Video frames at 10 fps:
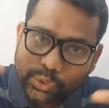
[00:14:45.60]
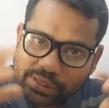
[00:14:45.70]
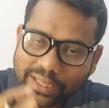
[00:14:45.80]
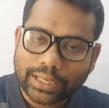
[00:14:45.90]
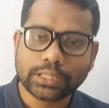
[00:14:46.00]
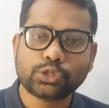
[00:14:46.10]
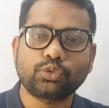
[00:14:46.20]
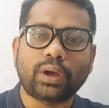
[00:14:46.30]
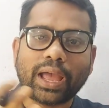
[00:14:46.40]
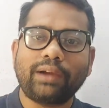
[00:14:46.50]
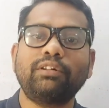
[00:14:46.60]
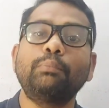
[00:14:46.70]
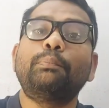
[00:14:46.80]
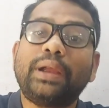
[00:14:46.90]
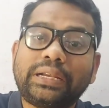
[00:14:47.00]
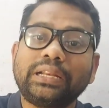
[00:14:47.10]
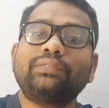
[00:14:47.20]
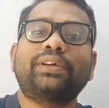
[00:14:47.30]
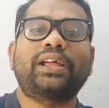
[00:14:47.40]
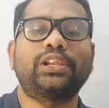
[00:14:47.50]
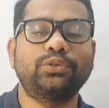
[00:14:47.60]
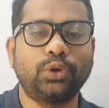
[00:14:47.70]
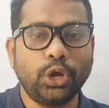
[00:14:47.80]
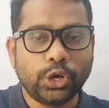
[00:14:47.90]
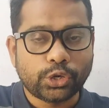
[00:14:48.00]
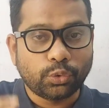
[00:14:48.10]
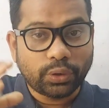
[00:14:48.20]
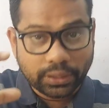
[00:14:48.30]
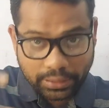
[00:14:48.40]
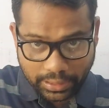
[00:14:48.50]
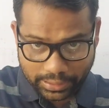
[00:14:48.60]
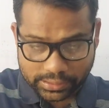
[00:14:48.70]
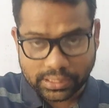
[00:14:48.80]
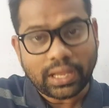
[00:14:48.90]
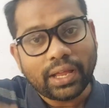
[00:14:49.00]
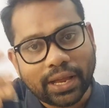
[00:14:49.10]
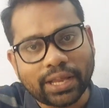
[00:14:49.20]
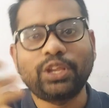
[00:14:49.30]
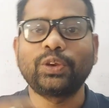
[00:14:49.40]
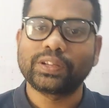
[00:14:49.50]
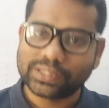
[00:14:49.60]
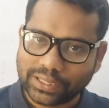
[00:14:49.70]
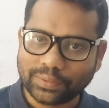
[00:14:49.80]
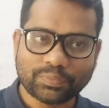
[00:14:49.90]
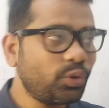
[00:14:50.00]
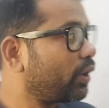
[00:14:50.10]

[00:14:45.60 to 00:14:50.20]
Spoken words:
two scales to have a better value to increase the accuracy.